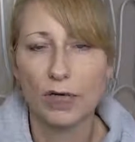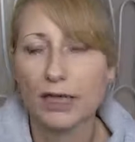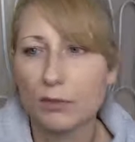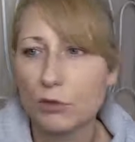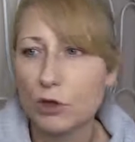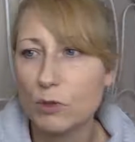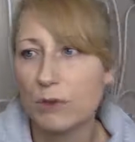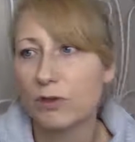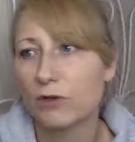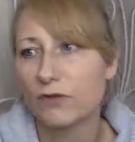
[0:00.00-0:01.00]
I think most
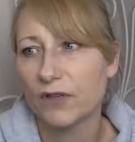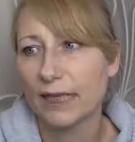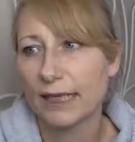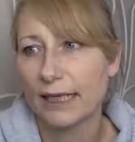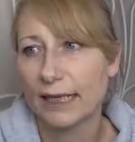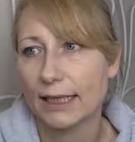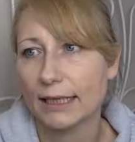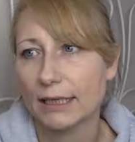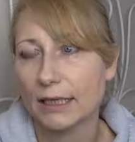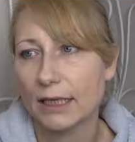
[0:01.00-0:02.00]
people who feel like
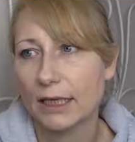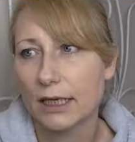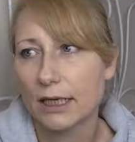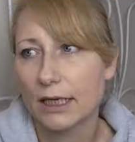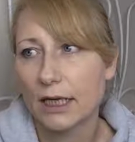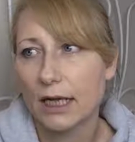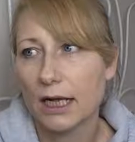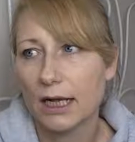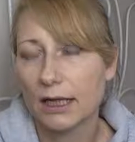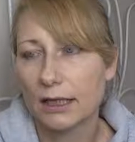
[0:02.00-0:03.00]
that,
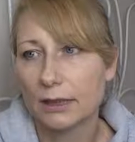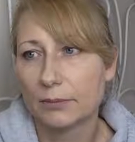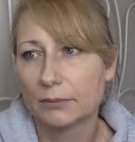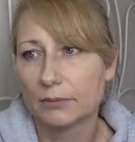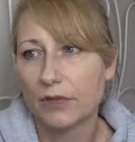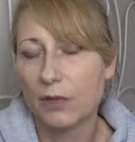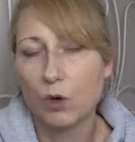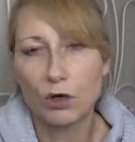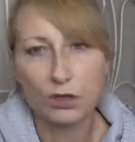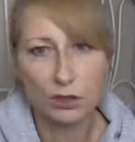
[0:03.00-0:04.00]
um, they
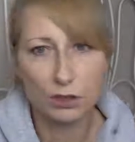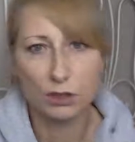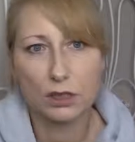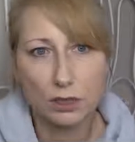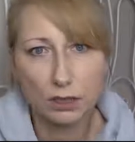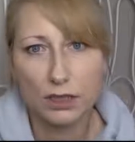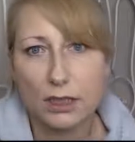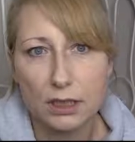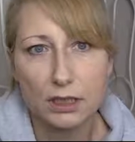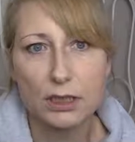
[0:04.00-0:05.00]
want
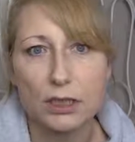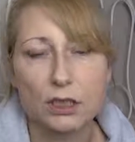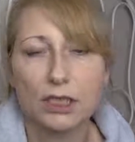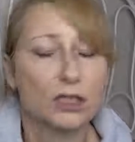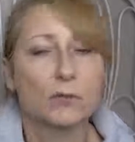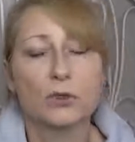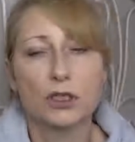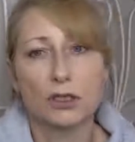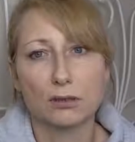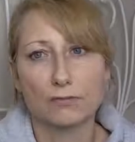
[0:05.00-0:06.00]
to, to
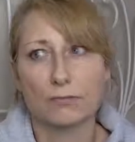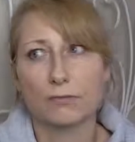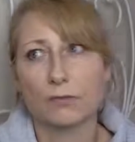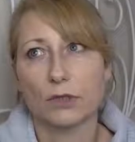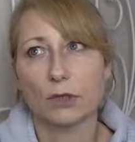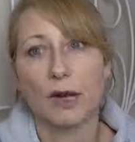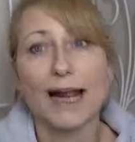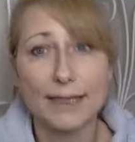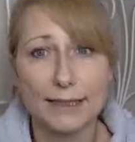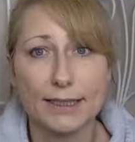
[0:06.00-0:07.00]
to they want
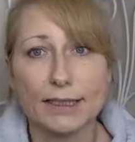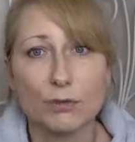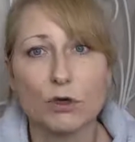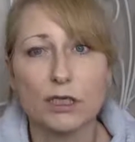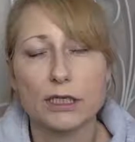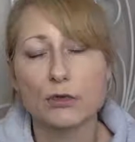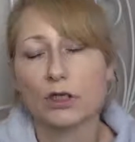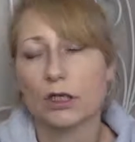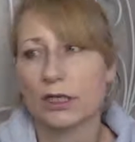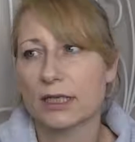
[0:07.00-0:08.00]
answers, they want
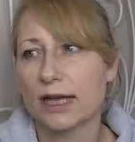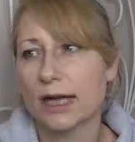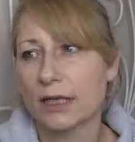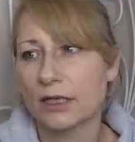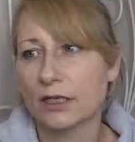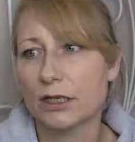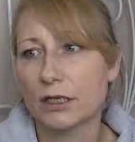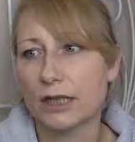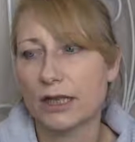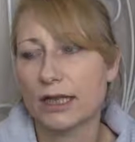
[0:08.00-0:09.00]
solutions, and
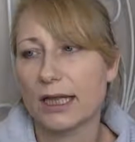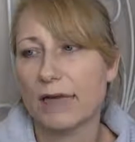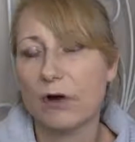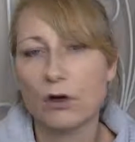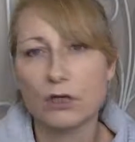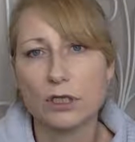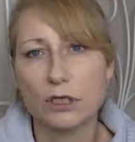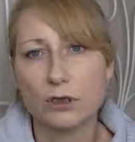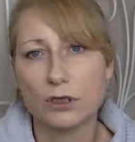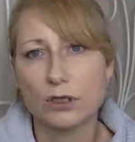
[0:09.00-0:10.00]
there aren't
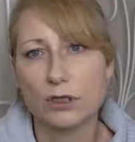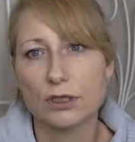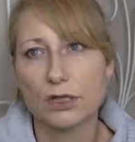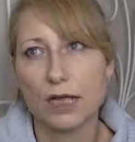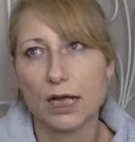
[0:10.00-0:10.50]
solutions.